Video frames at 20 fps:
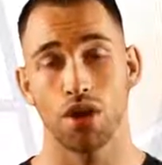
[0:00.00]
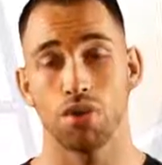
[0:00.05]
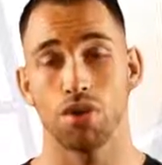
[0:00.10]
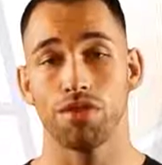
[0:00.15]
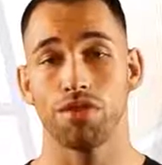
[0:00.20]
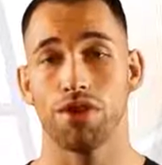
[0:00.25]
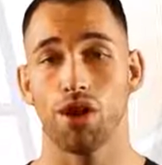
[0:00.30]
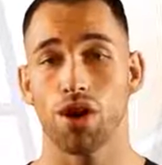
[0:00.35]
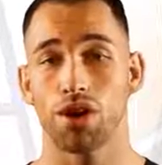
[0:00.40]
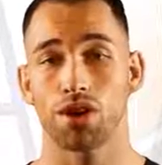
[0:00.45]

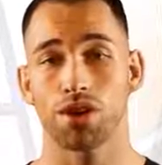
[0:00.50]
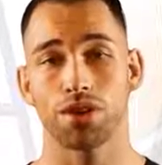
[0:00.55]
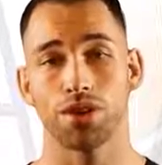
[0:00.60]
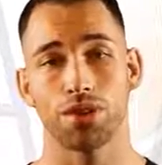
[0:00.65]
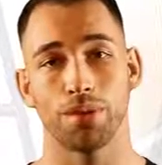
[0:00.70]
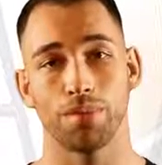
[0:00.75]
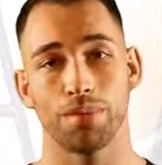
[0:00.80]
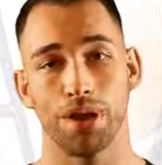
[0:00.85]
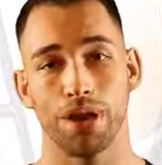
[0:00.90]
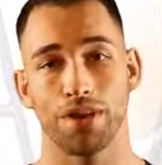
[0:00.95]
We've all
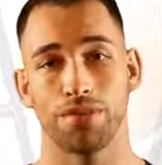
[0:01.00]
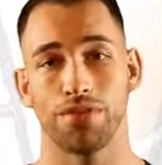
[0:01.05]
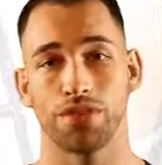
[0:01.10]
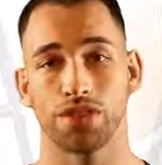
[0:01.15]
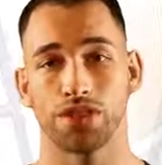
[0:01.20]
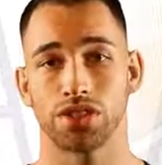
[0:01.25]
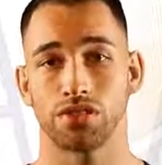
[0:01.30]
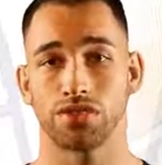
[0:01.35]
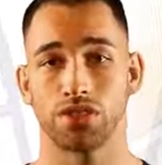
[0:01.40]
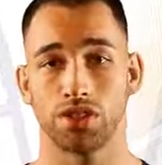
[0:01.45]
heard the
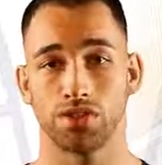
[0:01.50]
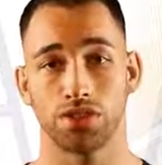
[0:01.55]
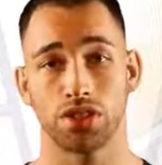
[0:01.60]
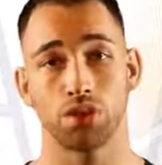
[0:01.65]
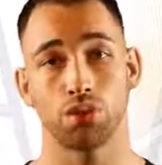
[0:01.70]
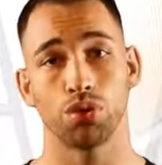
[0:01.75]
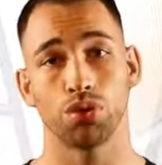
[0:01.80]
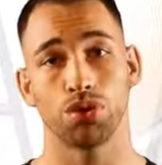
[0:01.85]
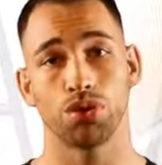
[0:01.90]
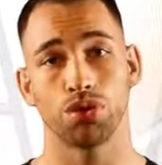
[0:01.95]
benefits of
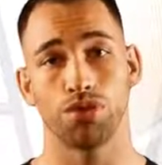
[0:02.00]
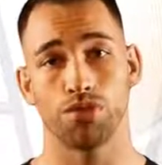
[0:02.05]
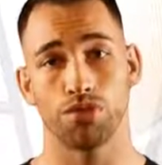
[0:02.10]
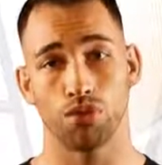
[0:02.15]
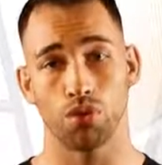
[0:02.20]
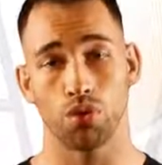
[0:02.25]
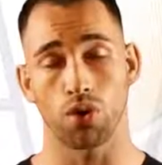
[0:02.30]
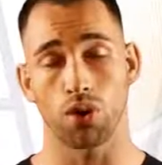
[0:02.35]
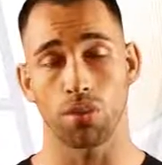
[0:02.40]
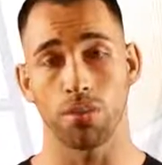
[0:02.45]
lifting with good
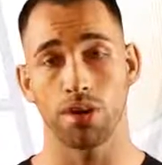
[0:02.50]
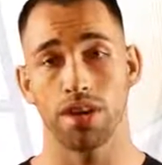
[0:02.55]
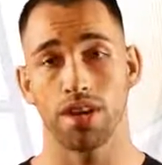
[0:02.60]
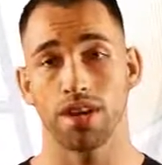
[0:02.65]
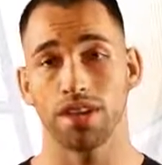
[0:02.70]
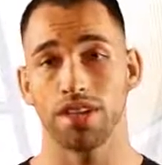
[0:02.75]
form.